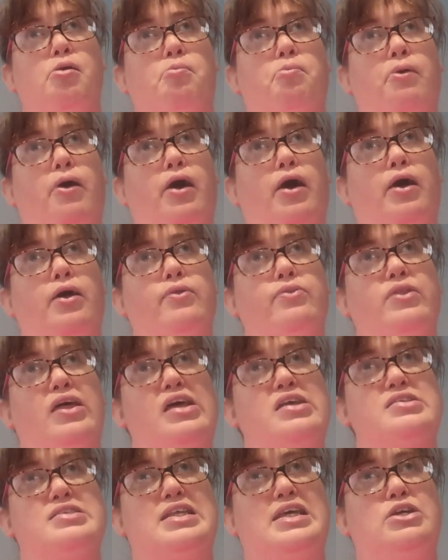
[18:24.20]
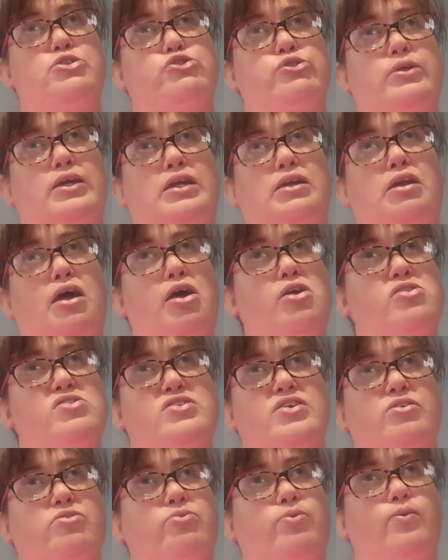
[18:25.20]
But there's literally loads
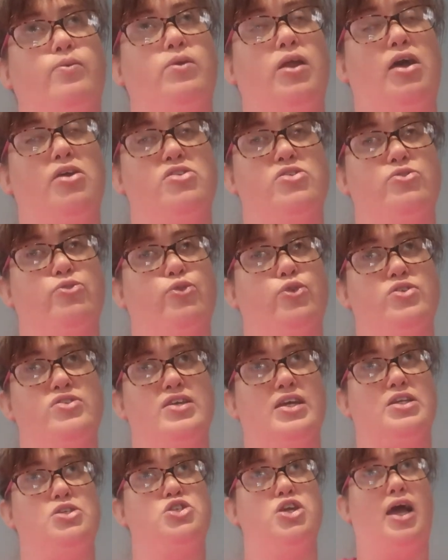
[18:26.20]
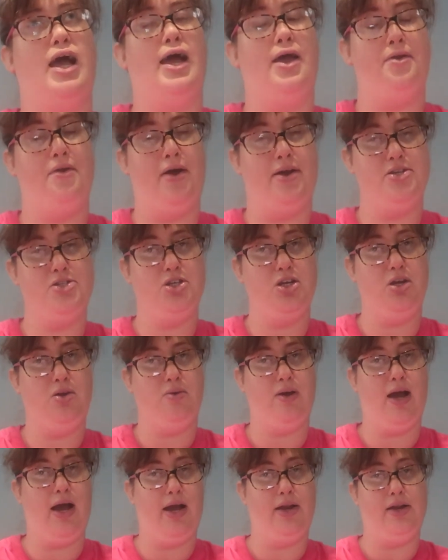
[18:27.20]
of footage, and I do
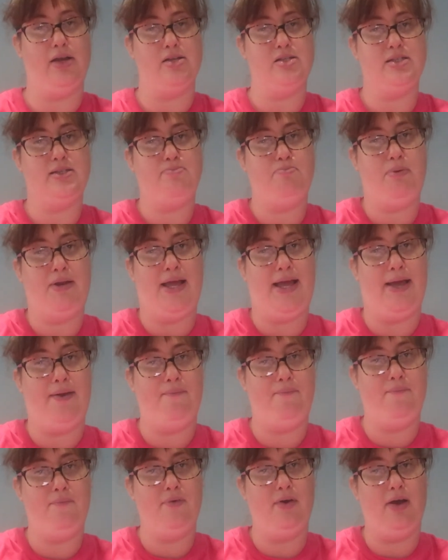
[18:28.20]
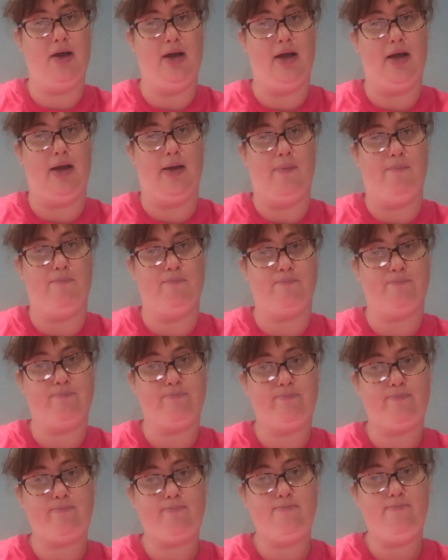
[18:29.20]
kind of split them
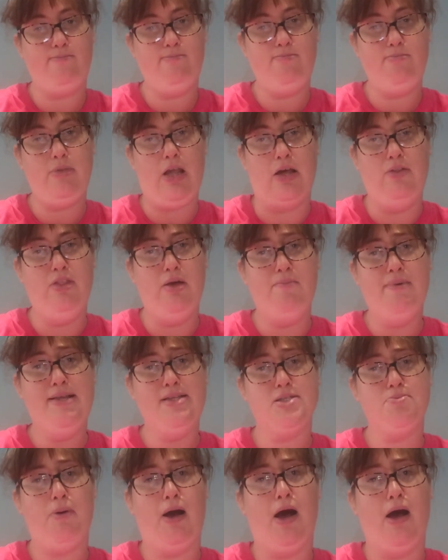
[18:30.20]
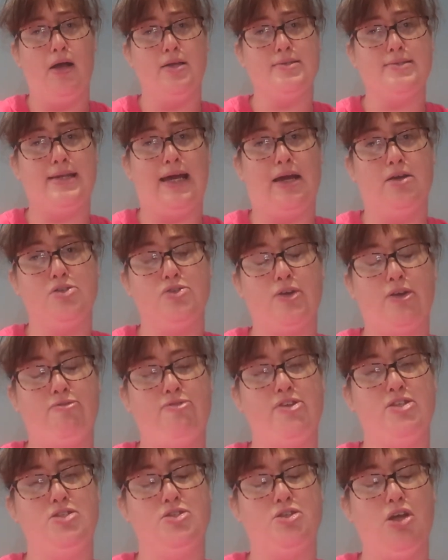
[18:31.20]
into parts now. So if
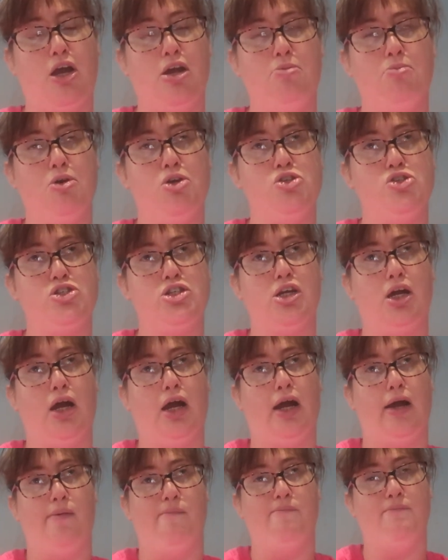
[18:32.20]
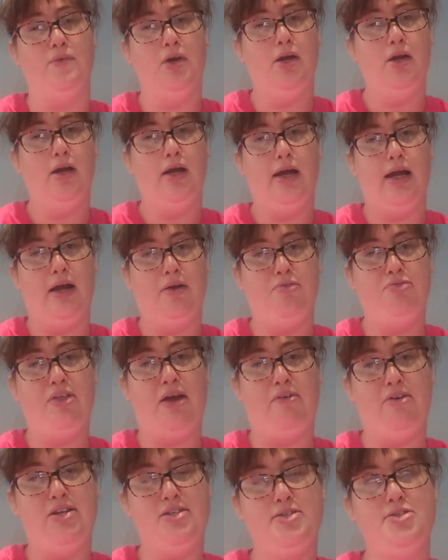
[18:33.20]
there's so much, if
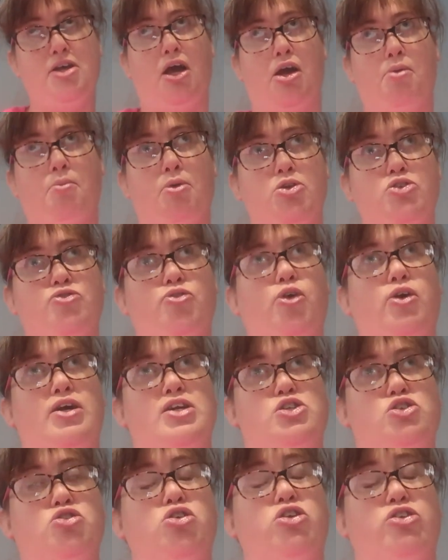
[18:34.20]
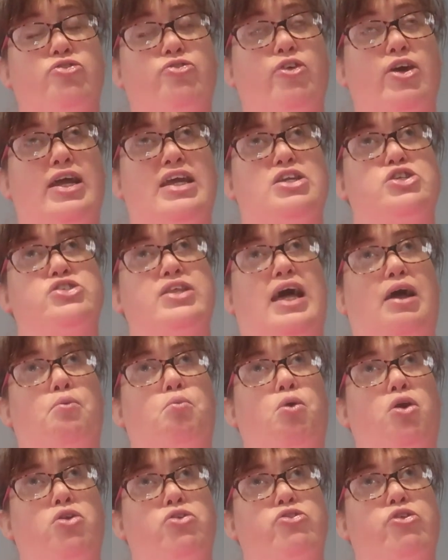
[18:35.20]
there is so much footage, good footage that I
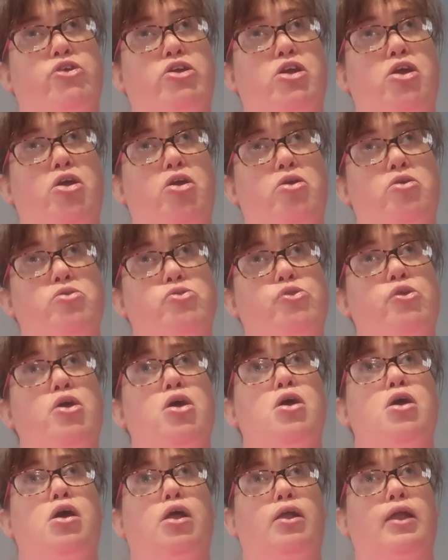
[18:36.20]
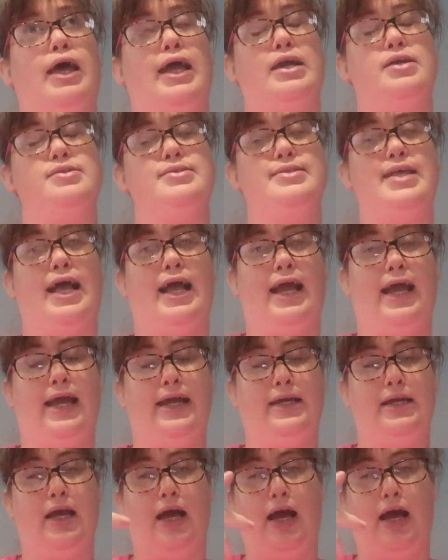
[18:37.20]
want to use, like say